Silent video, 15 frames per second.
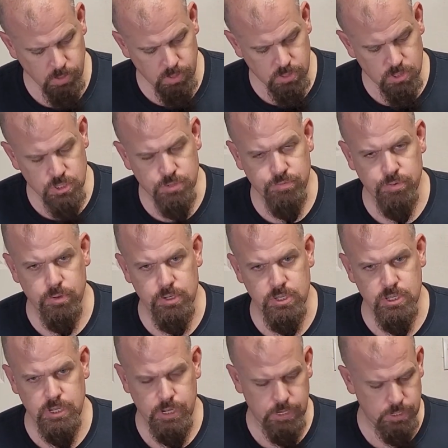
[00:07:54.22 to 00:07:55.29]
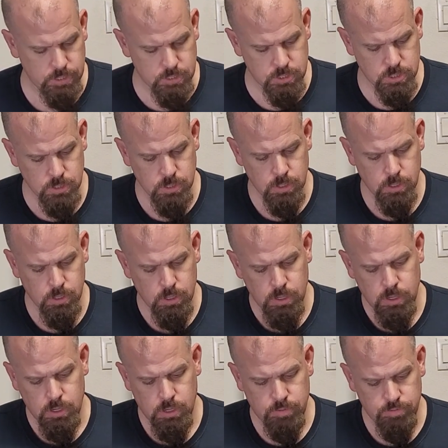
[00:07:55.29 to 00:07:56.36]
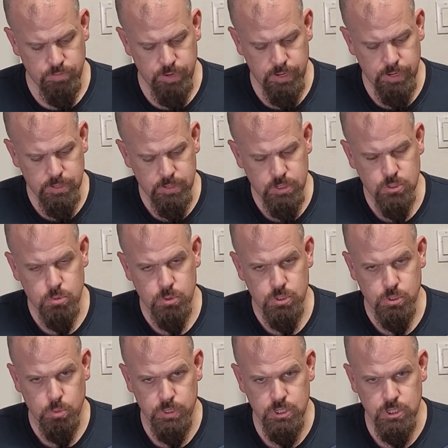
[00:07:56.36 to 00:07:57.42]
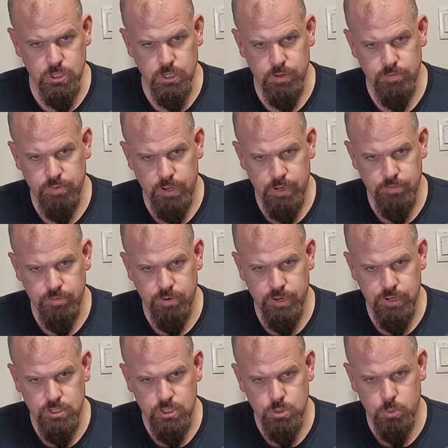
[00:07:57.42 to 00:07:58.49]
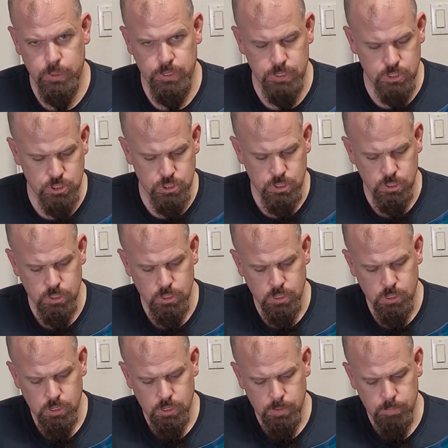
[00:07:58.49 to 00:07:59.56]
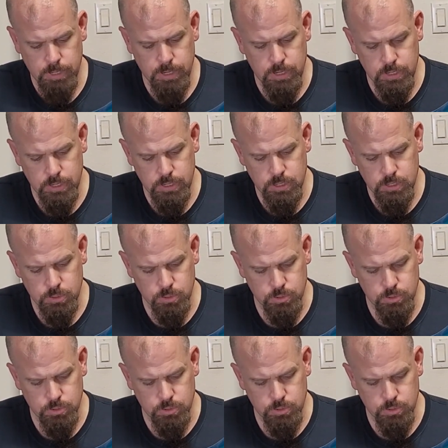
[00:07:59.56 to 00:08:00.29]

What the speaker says: just for aesthetics. In fact, this was originally a 5-way switch. I made it into a